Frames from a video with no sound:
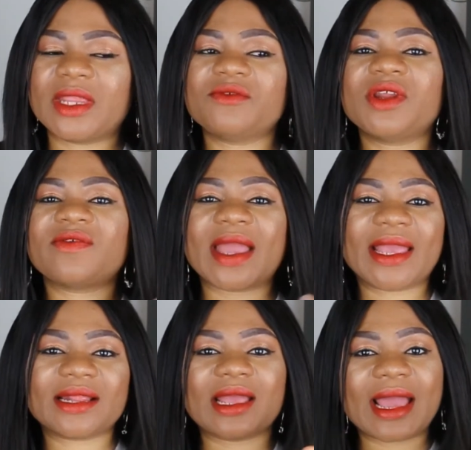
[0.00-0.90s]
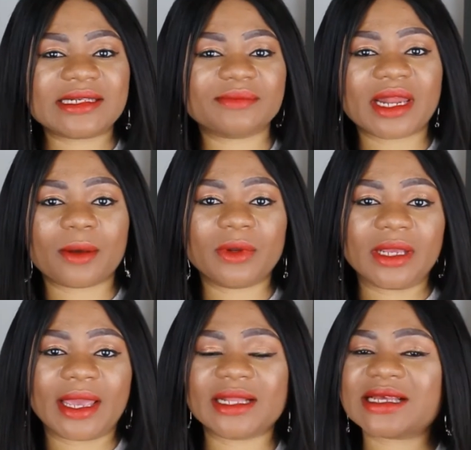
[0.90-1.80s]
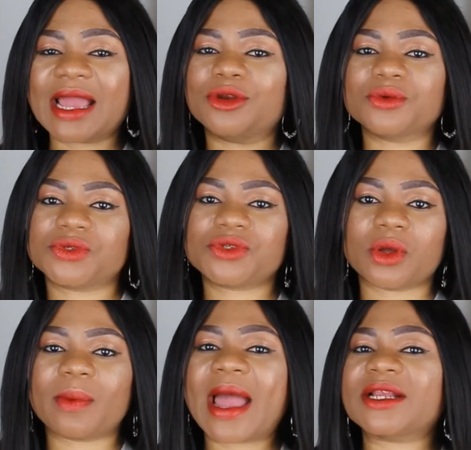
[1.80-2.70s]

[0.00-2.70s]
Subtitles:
Even if I get the item that I want to get, I don't stop.